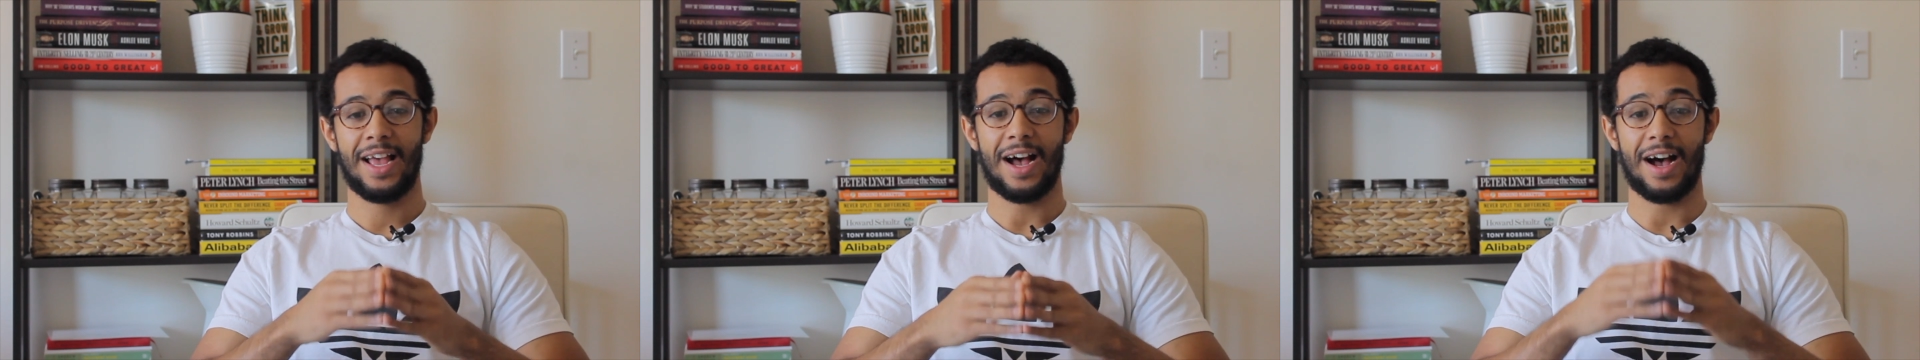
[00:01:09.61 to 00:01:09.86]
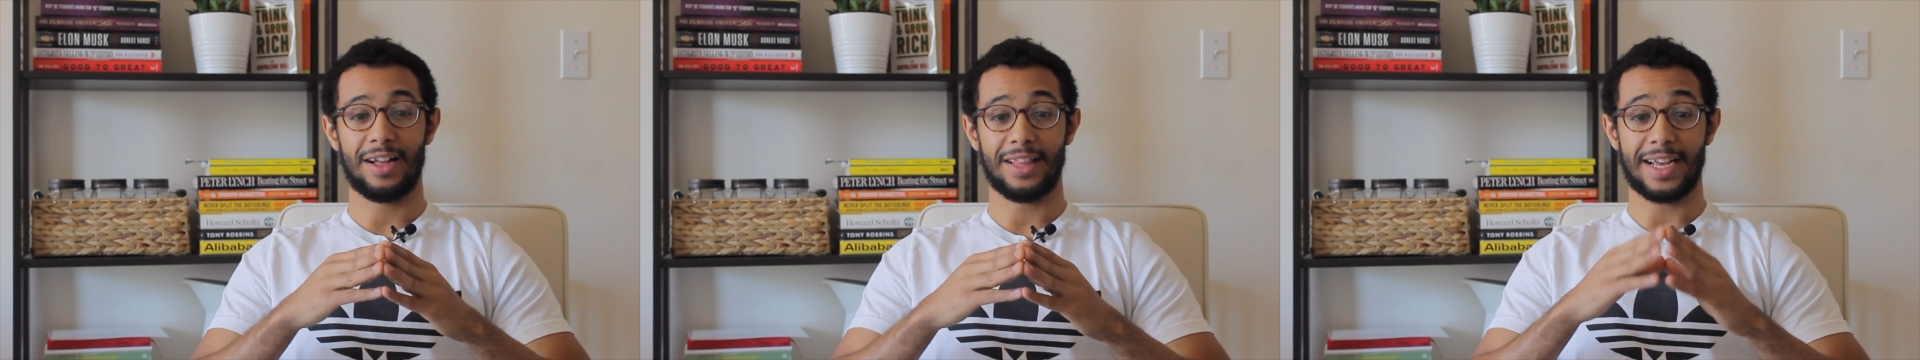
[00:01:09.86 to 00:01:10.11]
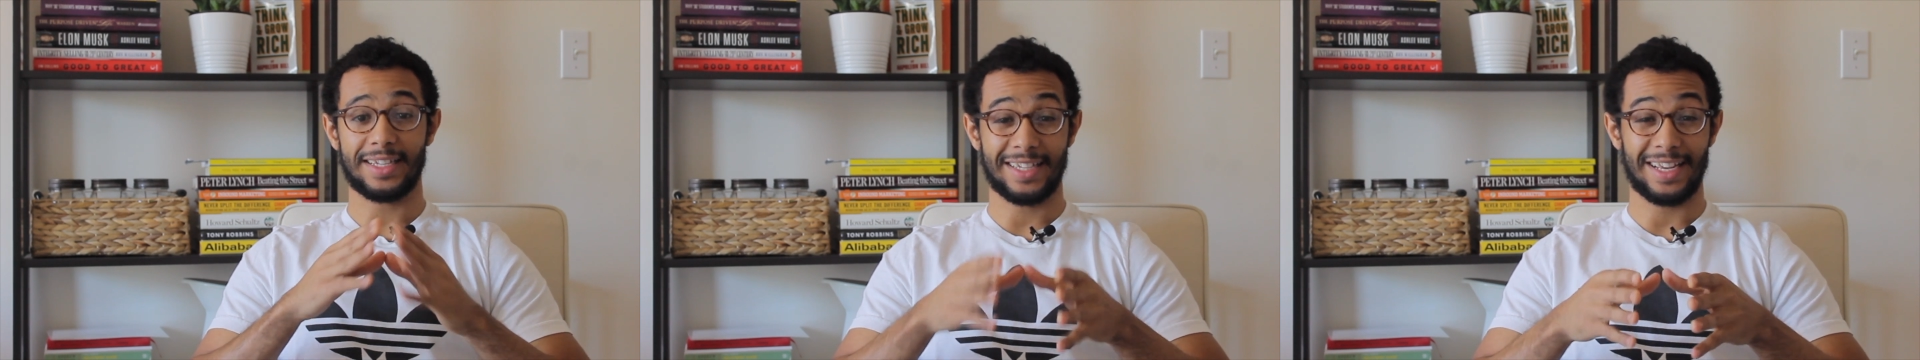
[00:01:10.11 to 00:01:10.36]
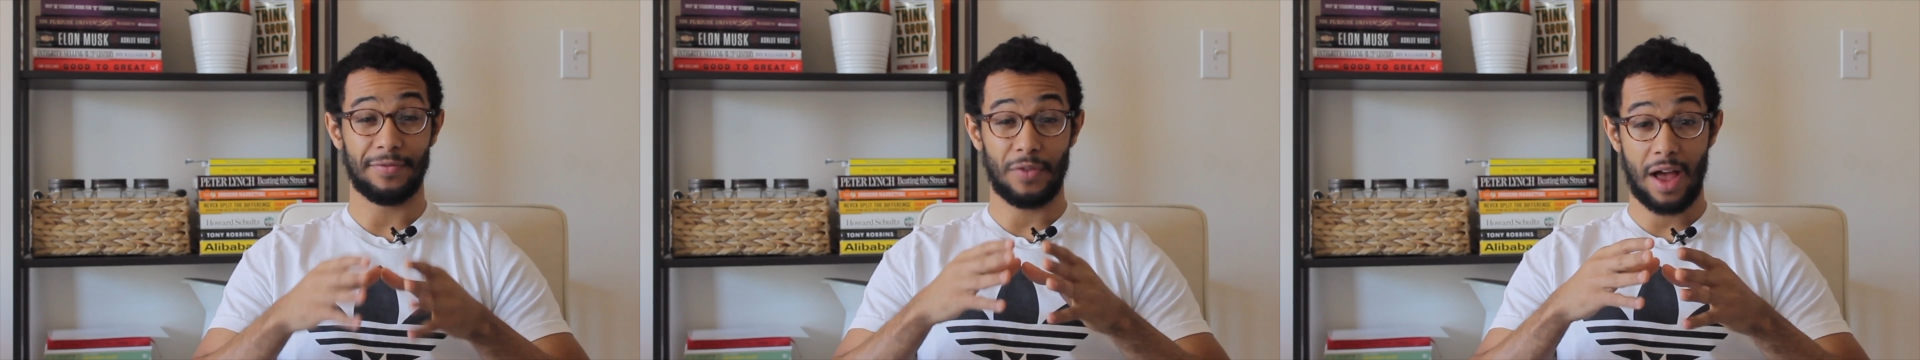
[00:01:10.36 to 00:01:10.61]
Like I
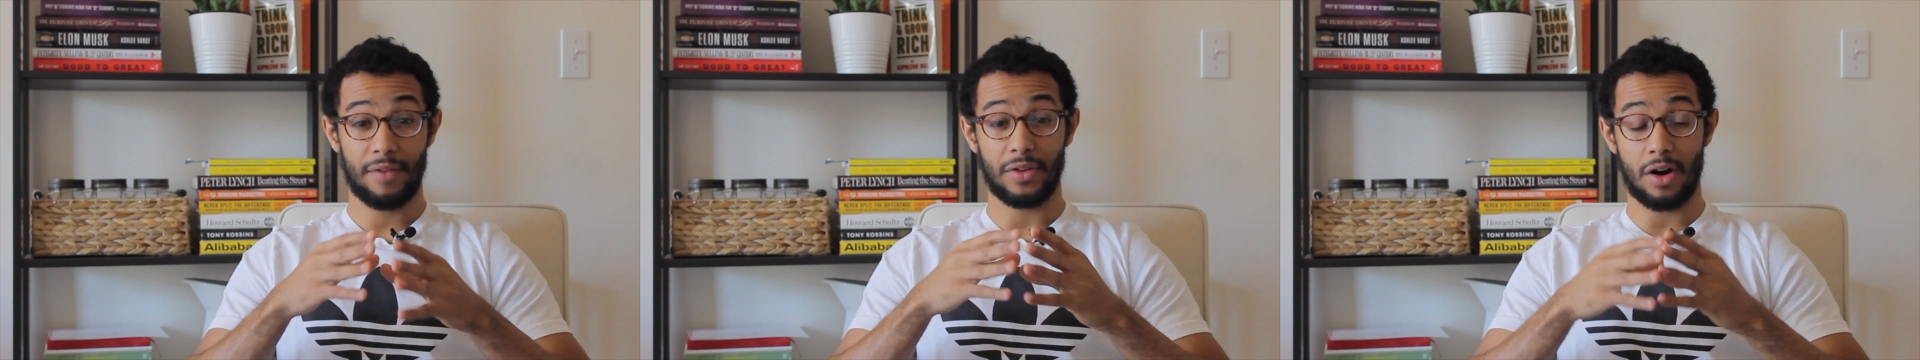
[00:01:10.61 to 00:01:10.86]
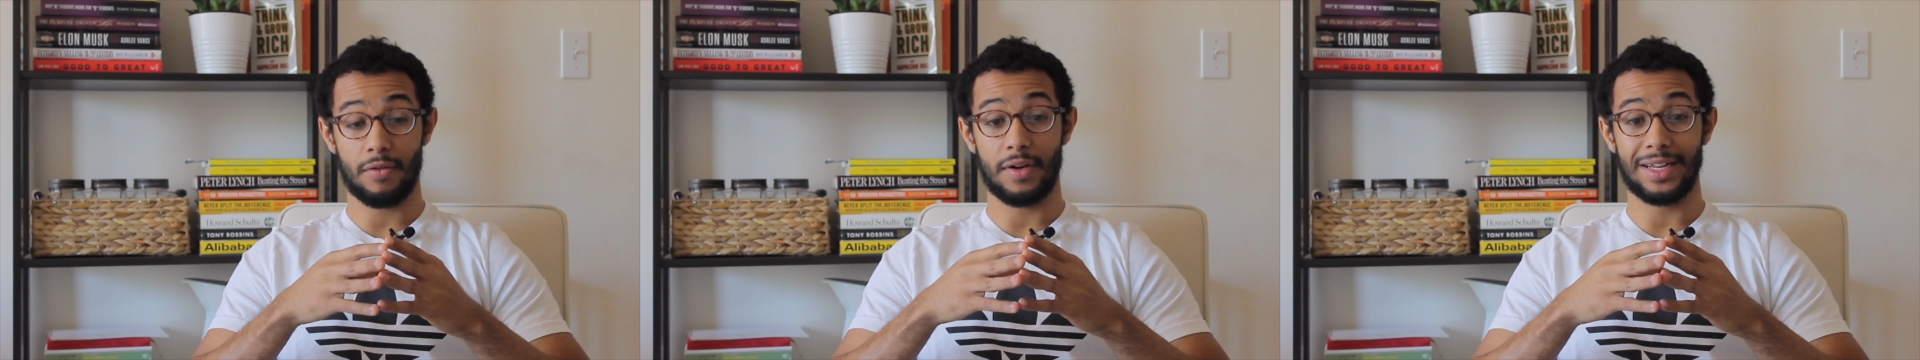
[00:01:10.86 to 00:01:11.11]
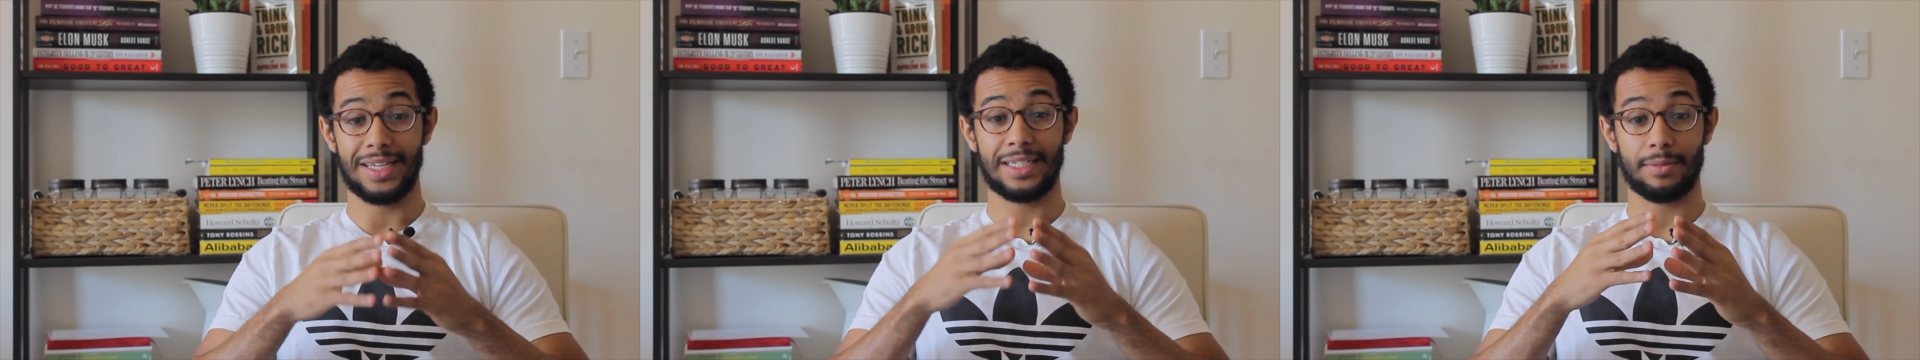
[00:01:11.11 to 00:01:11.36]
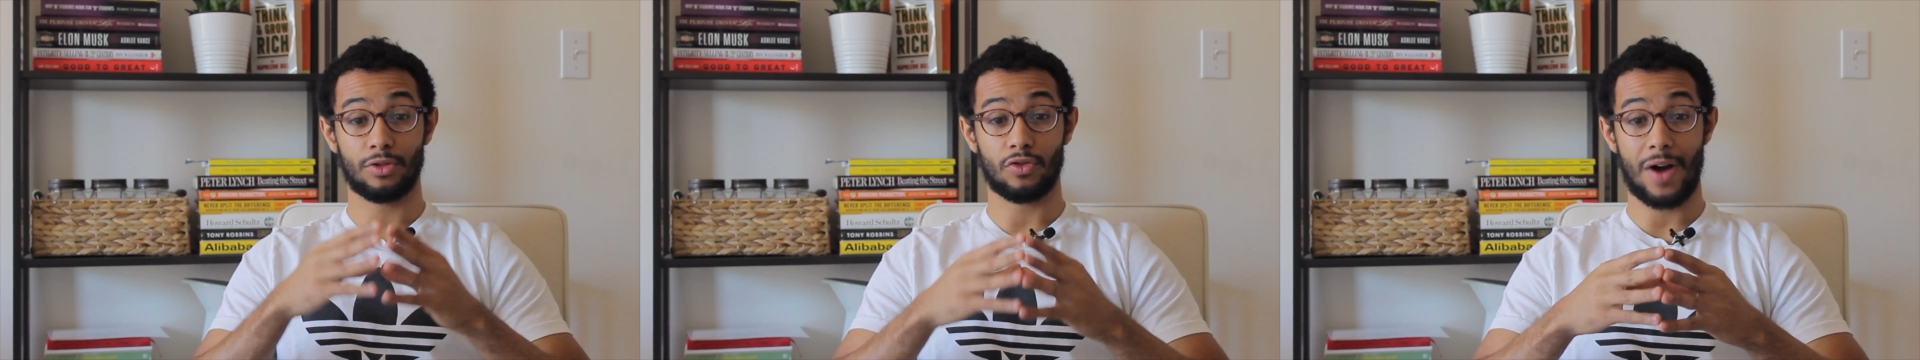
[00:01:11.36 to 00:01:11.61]
said, if you haven't already
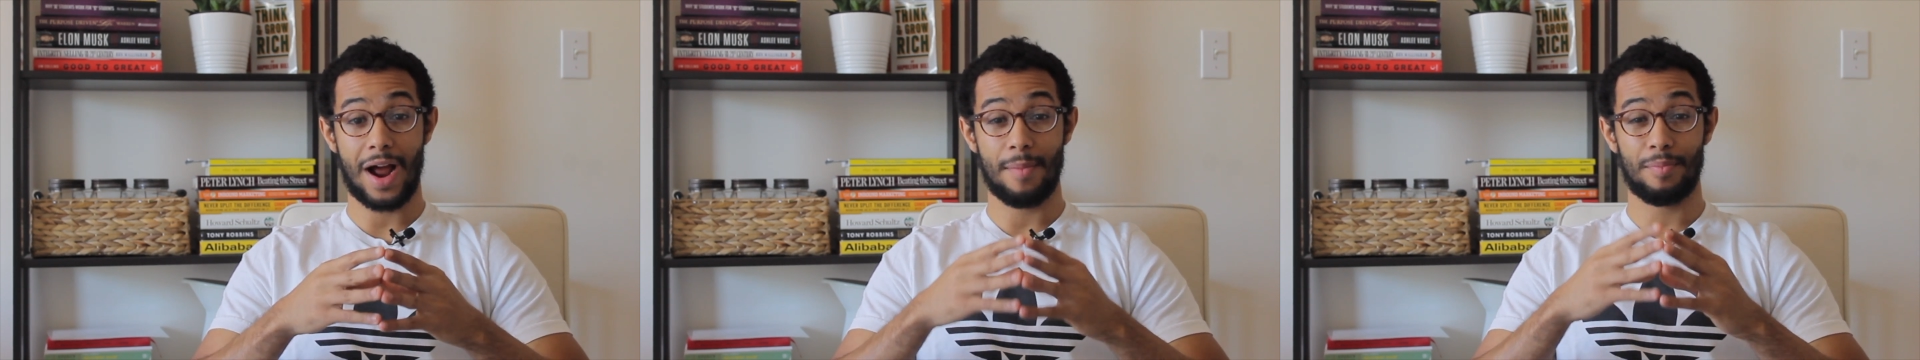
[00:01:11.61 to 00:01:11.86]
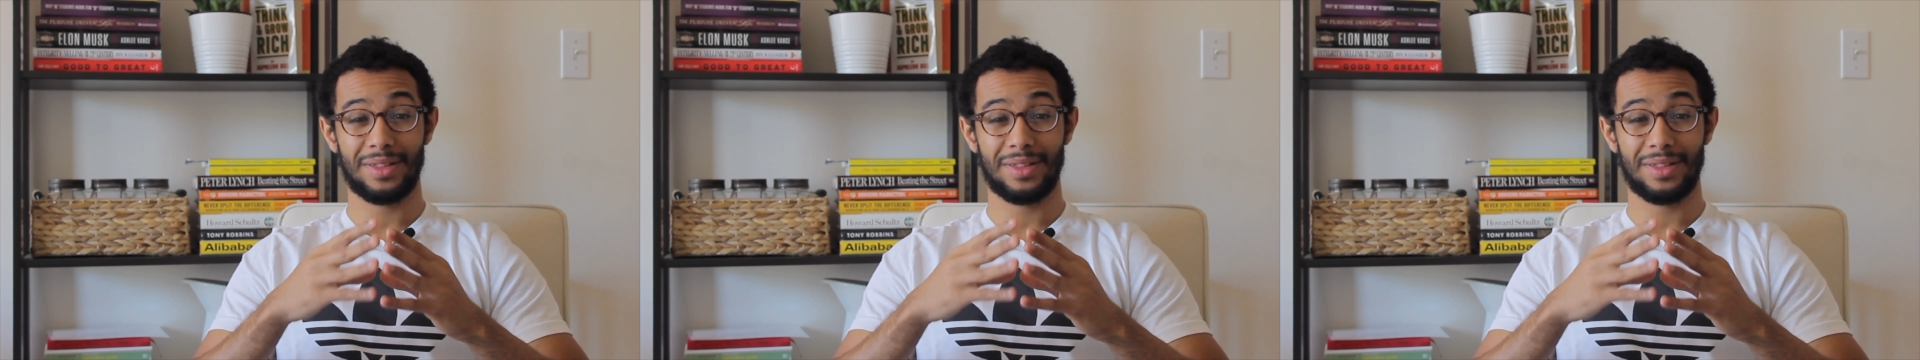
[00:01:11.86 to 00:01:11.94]
subscribed,